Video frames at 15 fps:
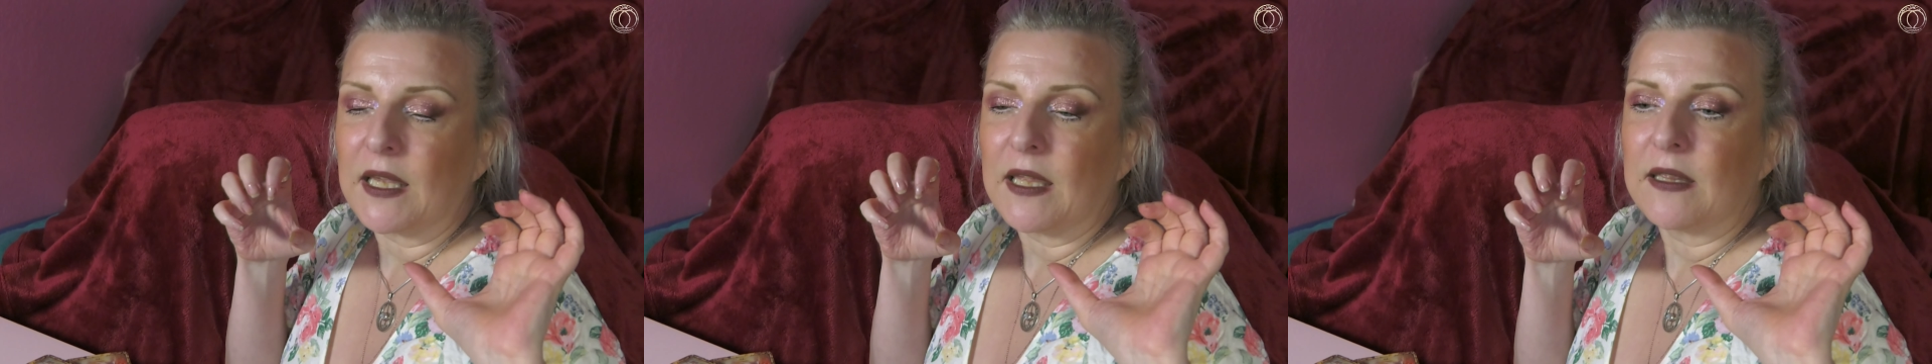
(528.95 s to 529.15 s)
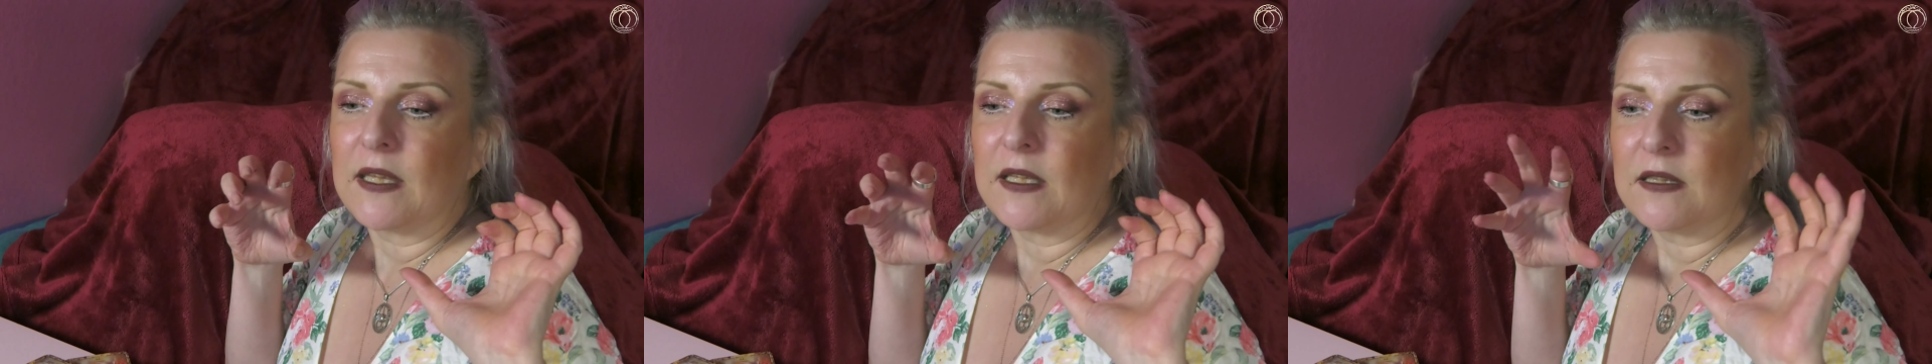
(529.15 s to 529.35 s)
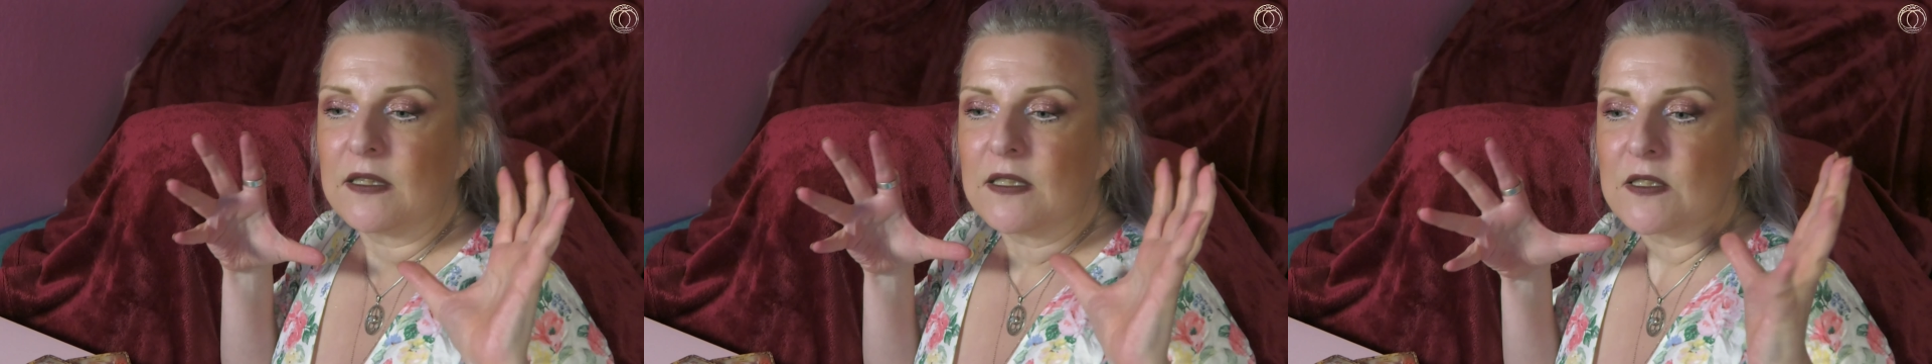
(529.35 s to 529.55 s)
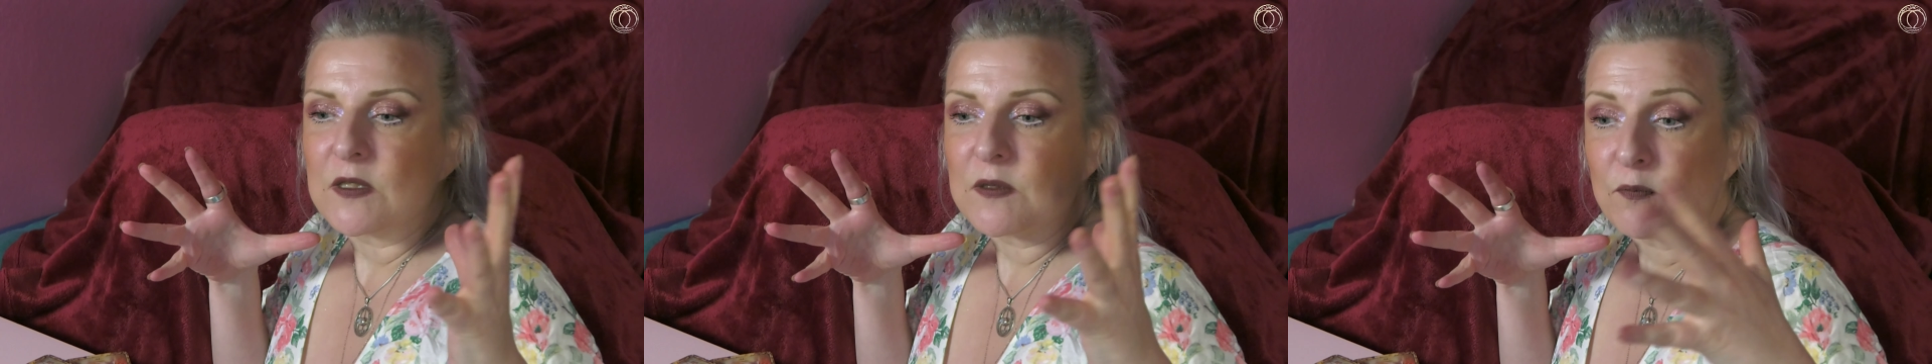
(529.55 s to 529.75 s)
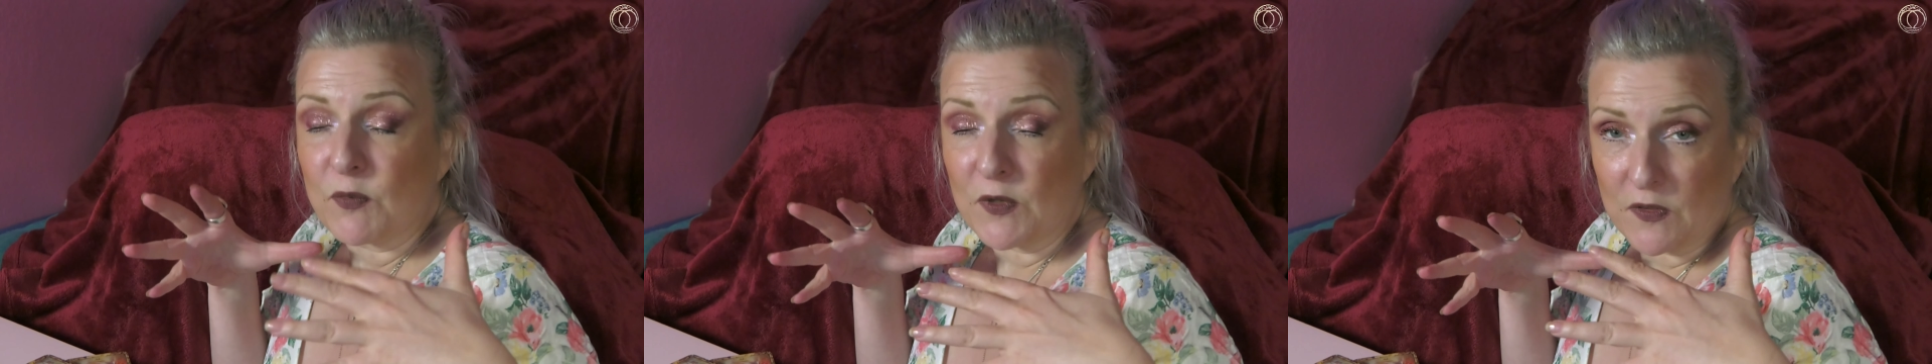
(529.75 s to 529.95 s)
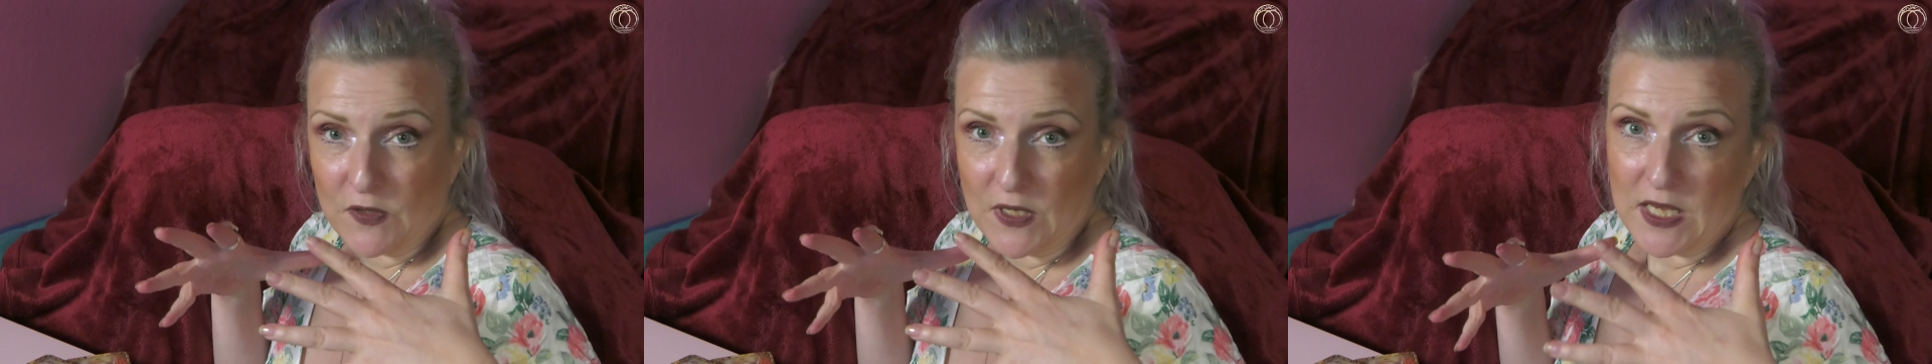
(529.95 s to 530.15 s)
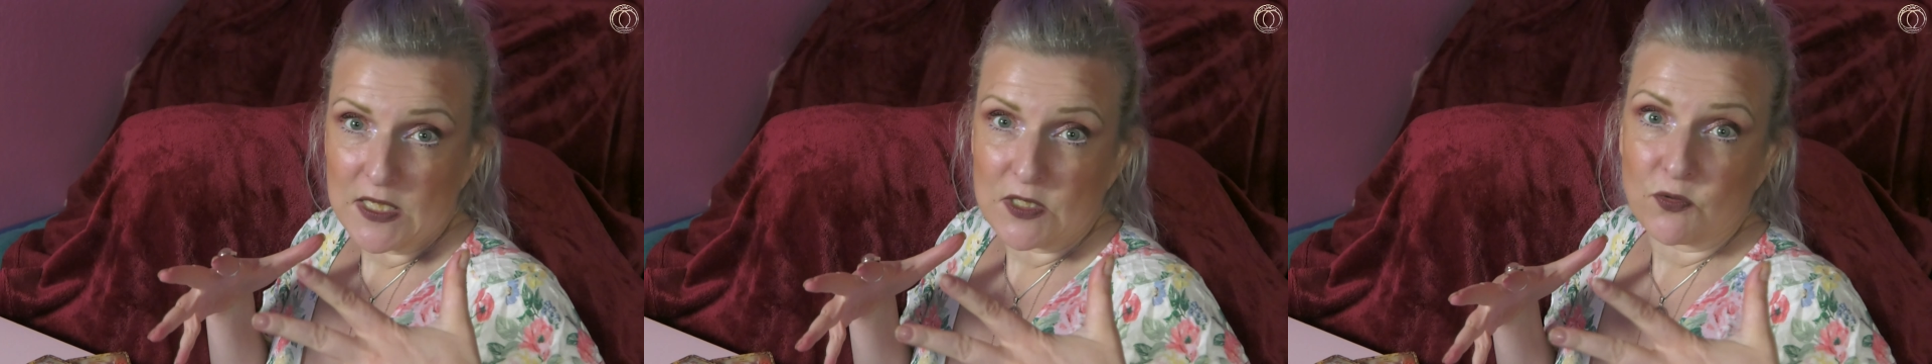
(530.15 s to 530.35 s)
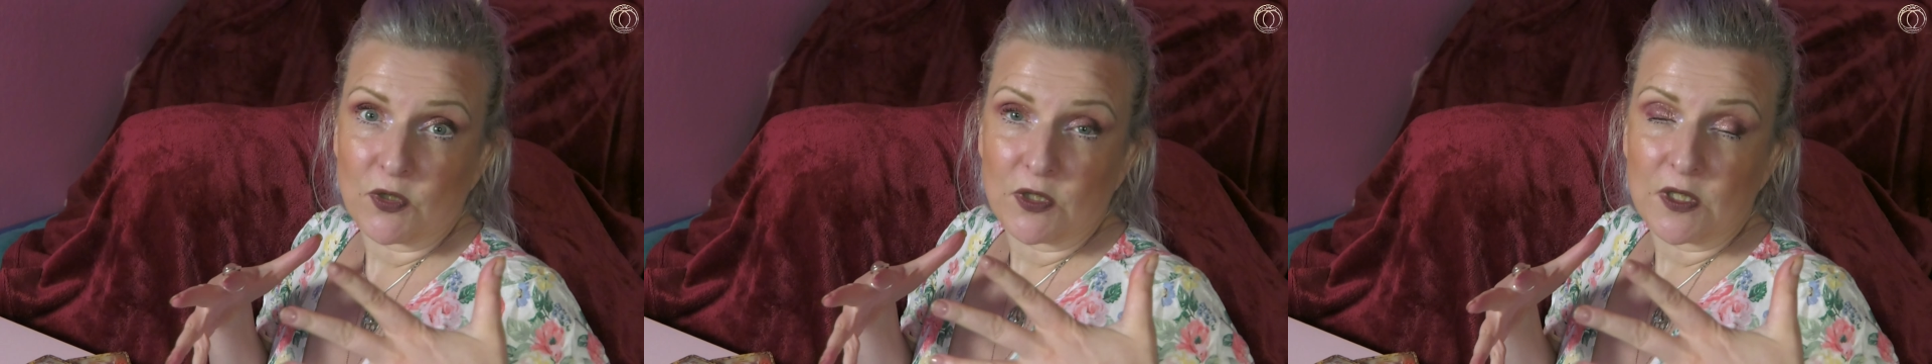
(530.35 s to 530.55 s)
and that this, with the
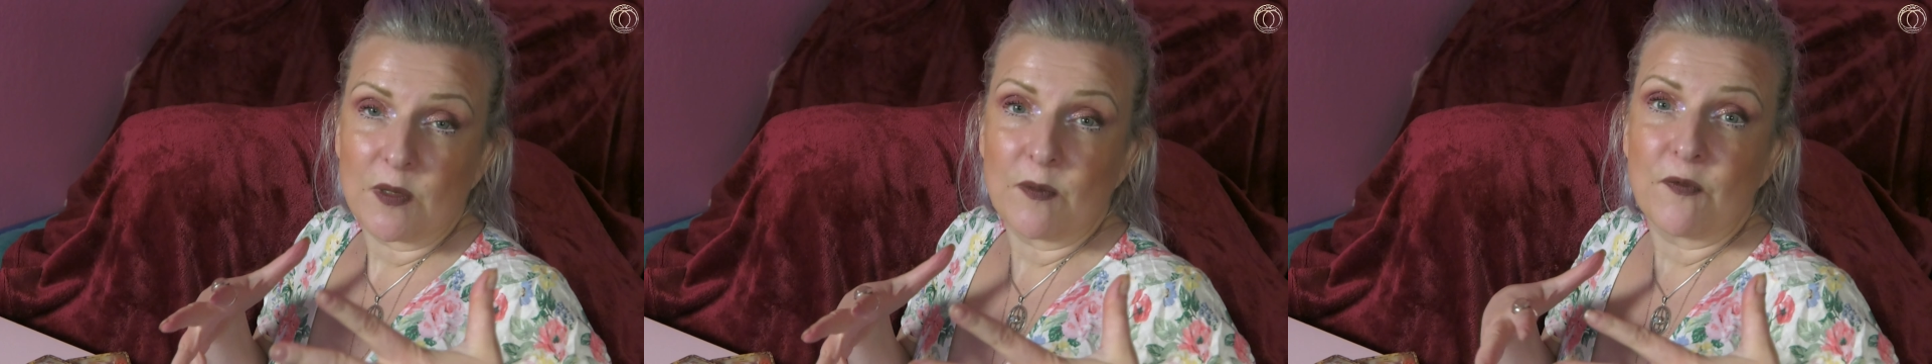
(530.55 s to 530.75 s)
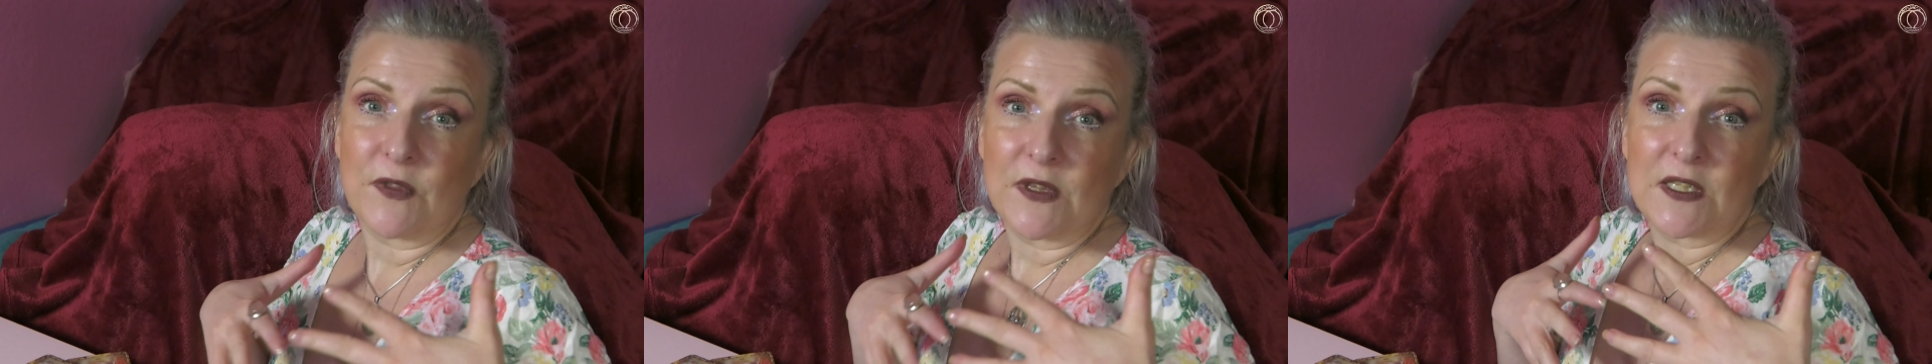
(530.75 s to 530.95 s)
asteroid Nymph,